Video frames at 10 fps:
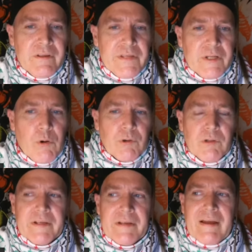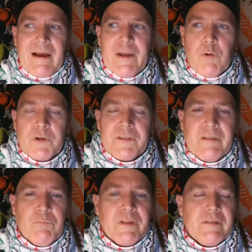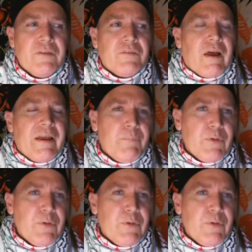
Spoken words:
you know, or like a guy who worked at one of the design